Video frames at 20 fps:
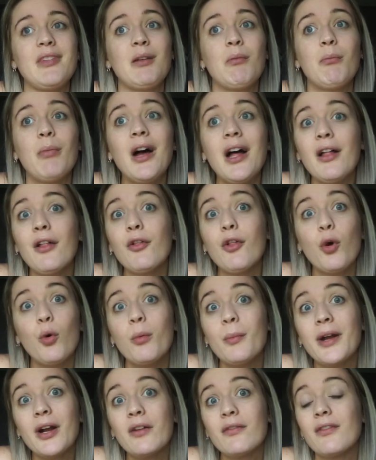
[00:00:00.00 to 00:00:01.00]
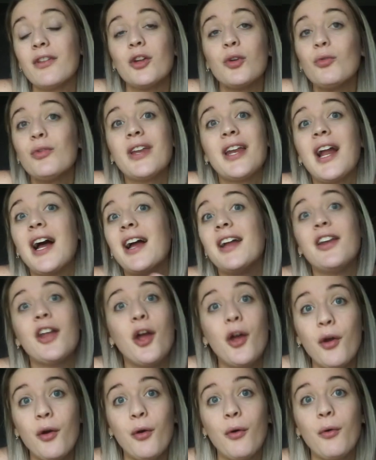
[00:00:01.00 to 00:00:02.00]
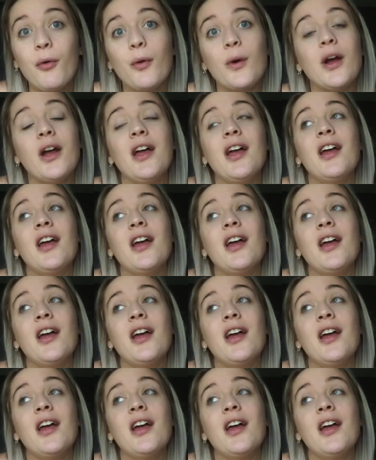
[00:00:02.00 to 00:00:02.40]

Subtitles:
But little did I know,